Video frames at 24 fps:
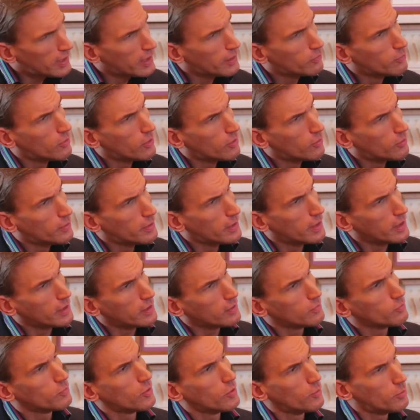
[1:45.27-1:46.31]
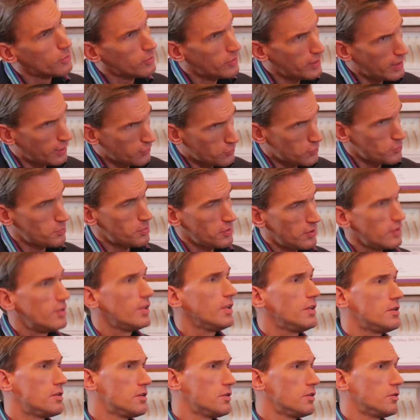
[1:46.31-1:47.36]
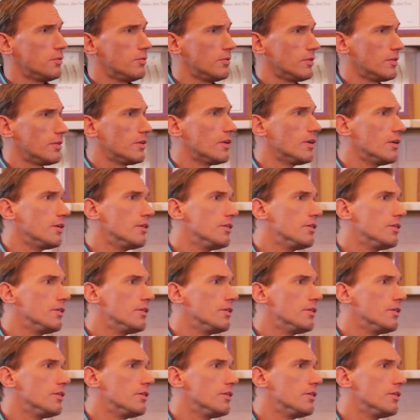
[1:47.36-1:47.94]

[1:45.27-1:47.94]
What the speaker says: the actual procedure that was done?